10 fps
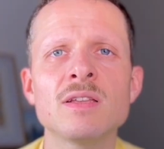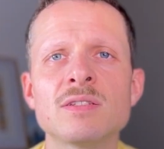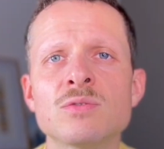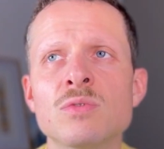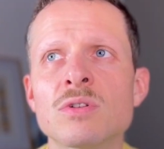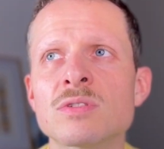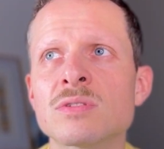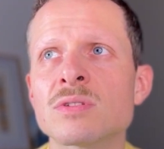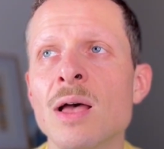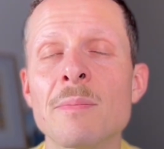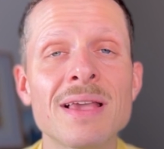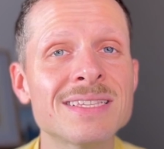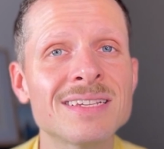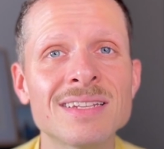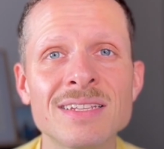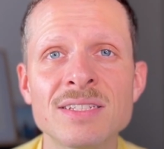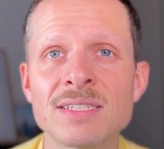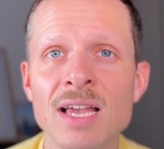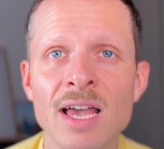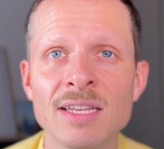It was amazingly
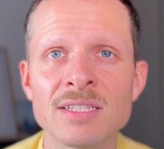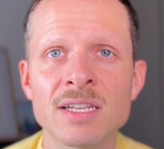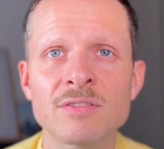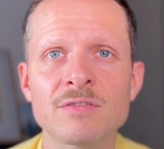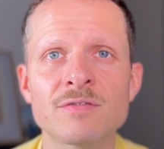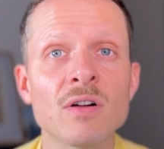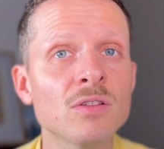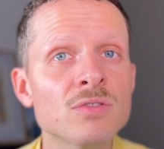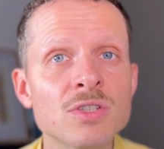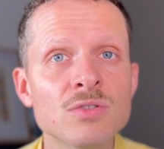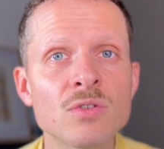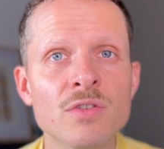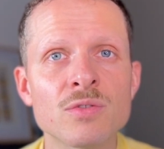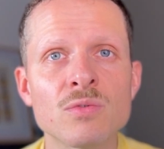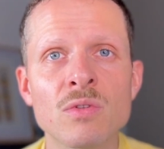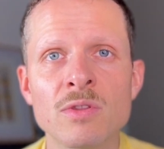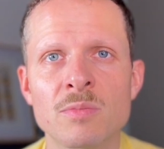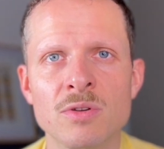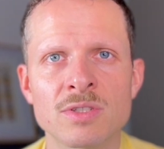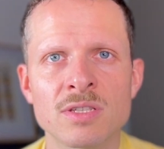designed and follows you through all the
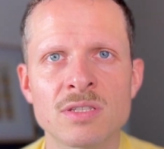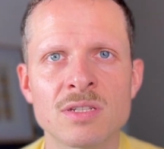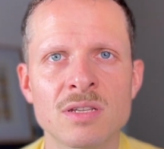process in